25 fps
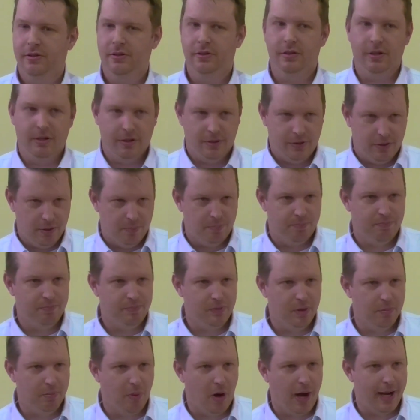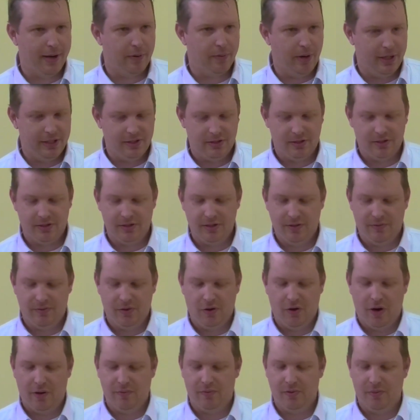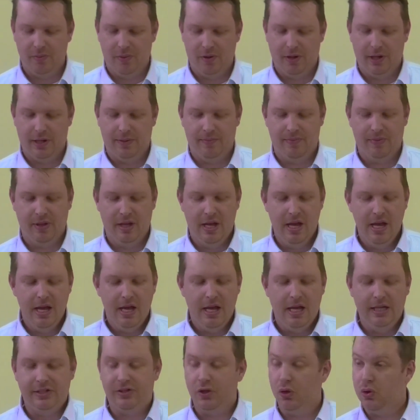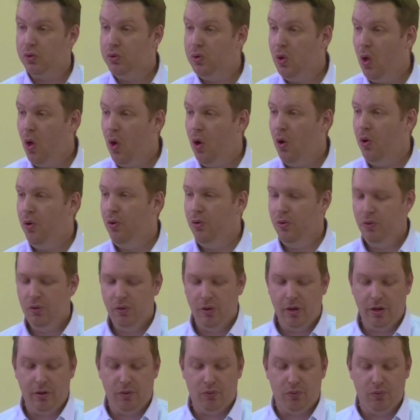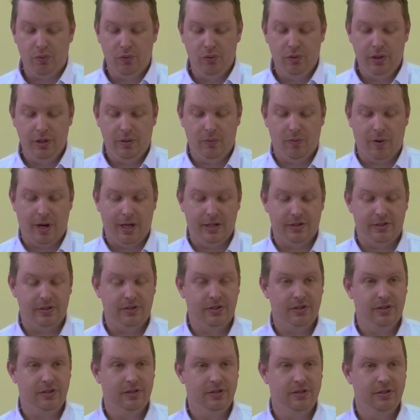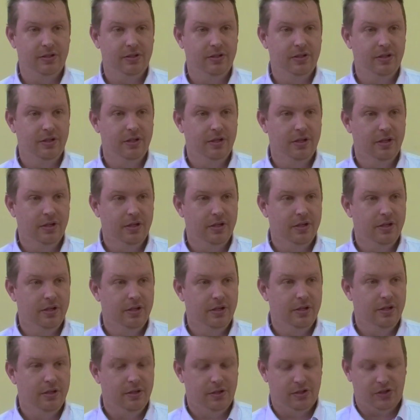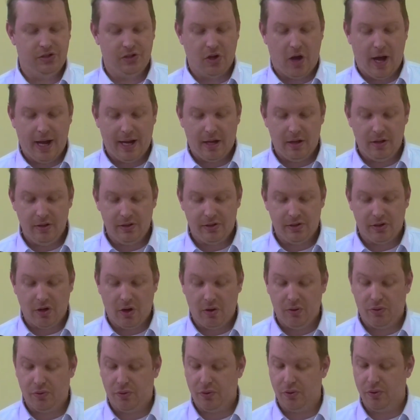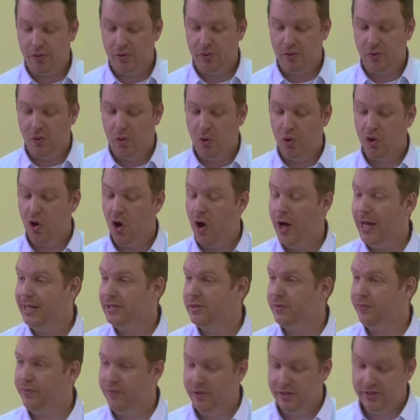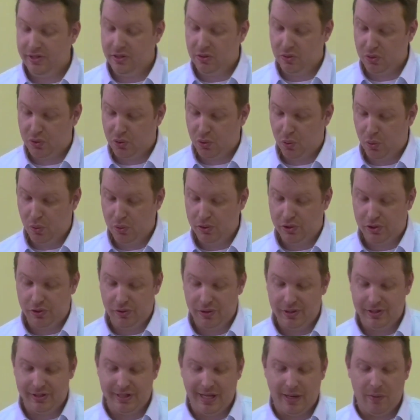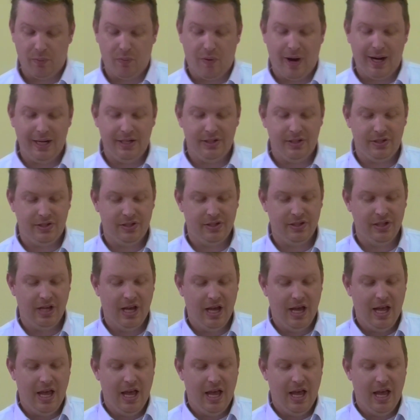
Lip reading: the bike race, if you're unfamiliar? It's a long and grueling race. The cyclists go through all kinds of physical torture as they race